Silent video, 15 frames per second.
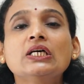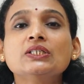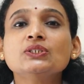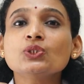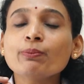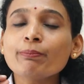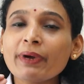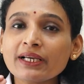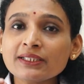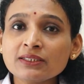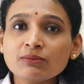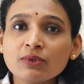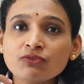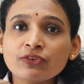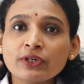So
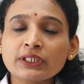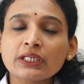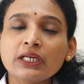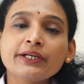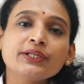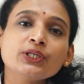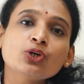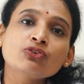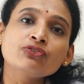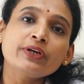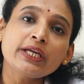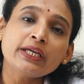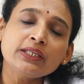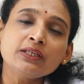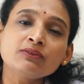maximum fertility of
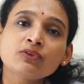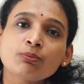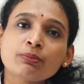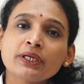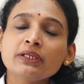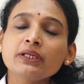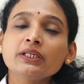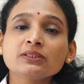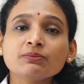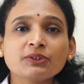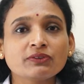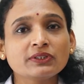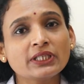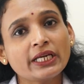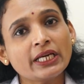any woman is
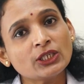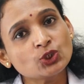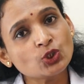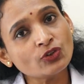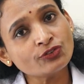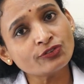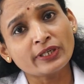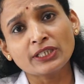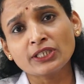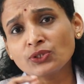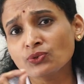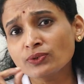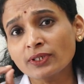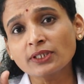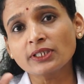between the age of 20
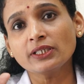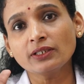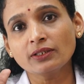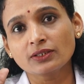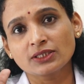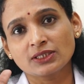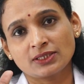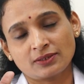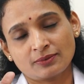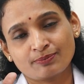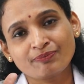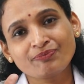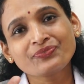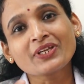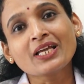to 30 years.
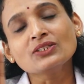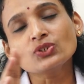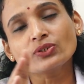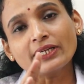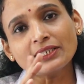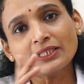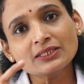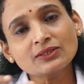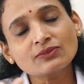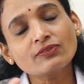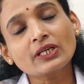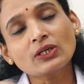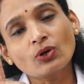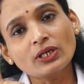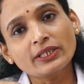So that is,
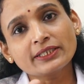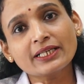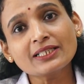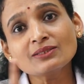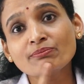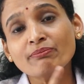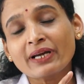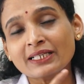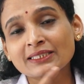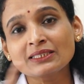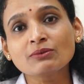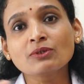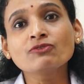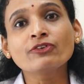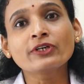we call it as
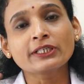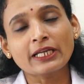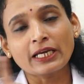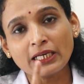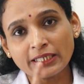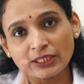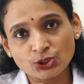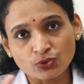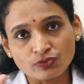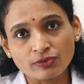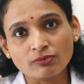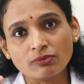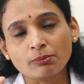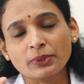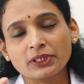maximum fertile age of a
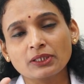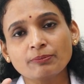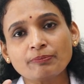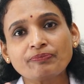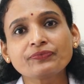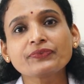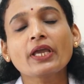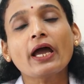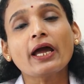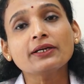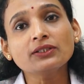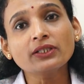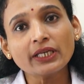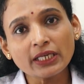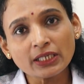woman.
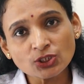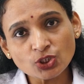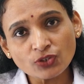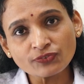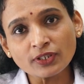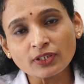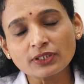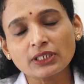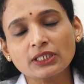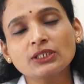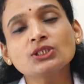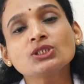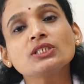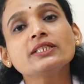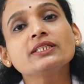At the age of 30,
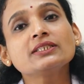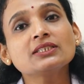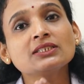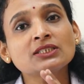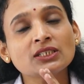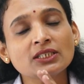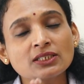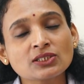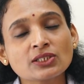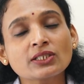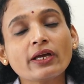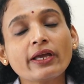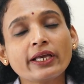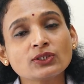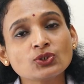she is
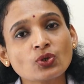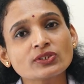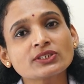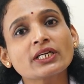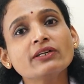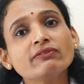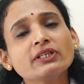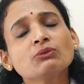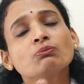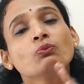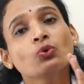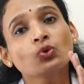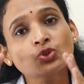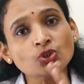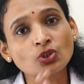exhausted with
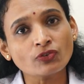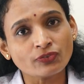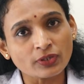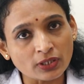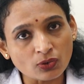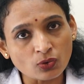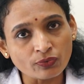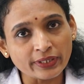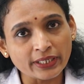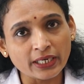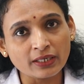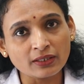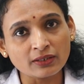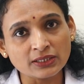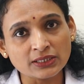most of her
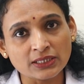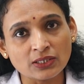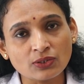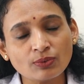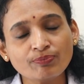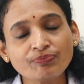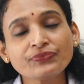ovarian reserve,